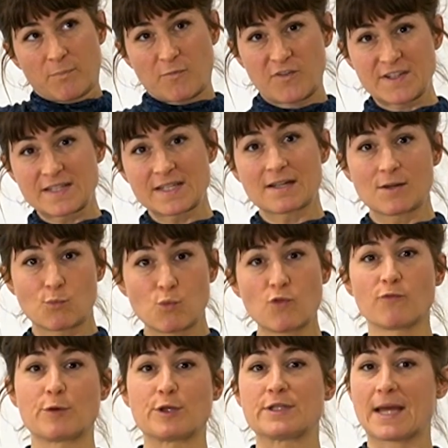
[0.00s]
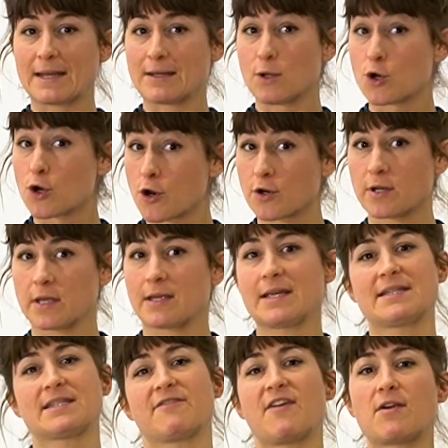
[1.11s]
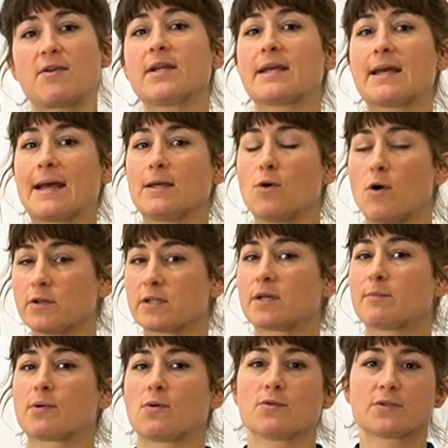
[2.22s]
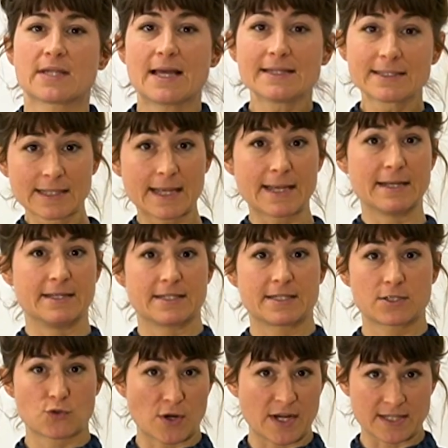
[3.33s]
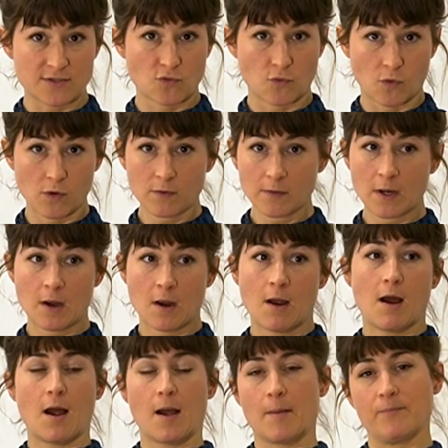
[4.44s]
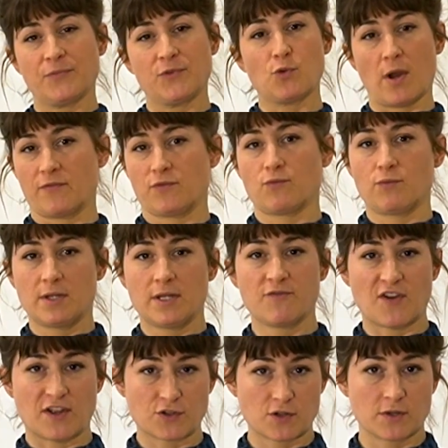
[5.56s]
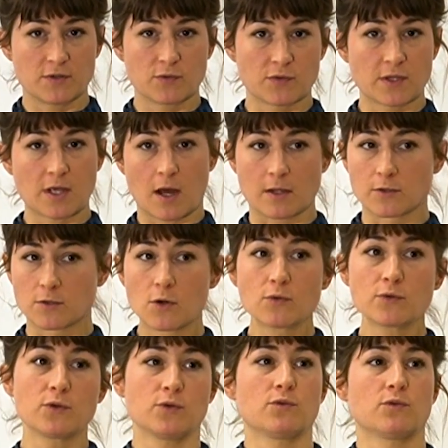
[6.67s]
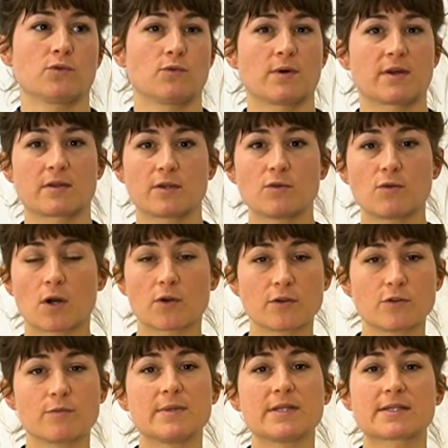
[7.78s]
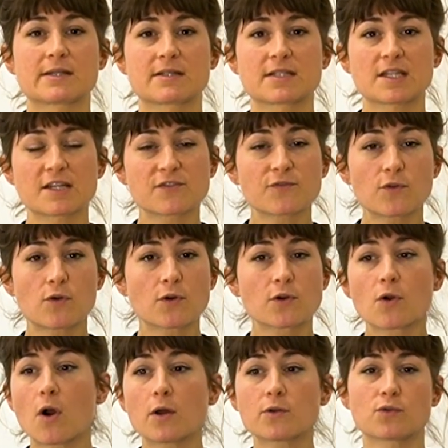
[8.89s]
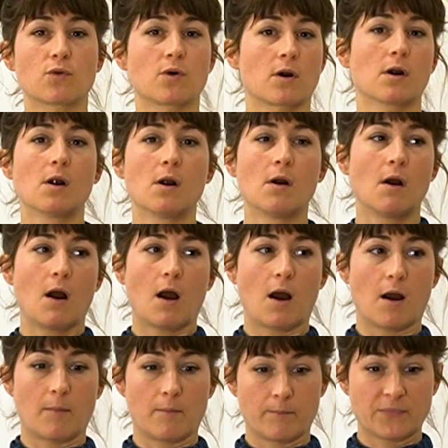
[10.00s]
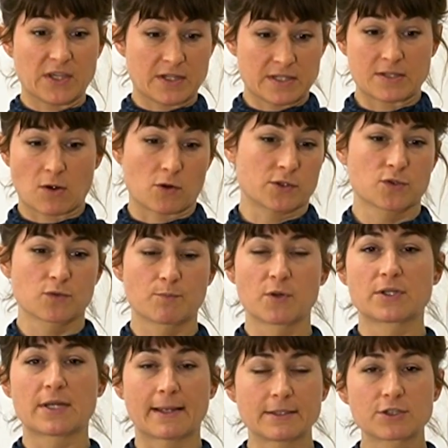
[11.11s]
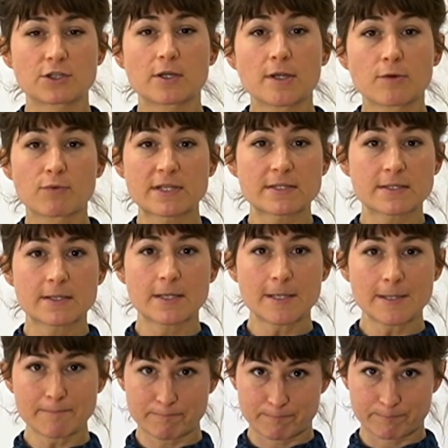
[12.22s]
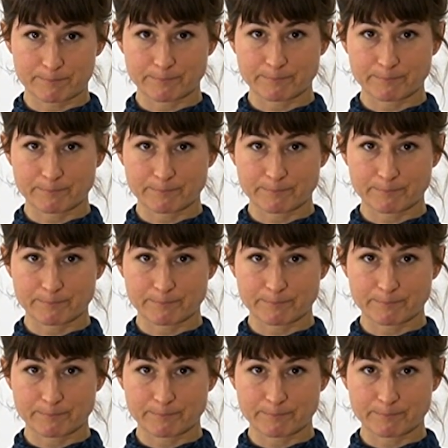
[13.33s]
Physical movement and learning is a very chaotic process. It is stressful. You have to really venture into the unknown. You don't know whether you are going to be successful or not, or it is also potentially risky.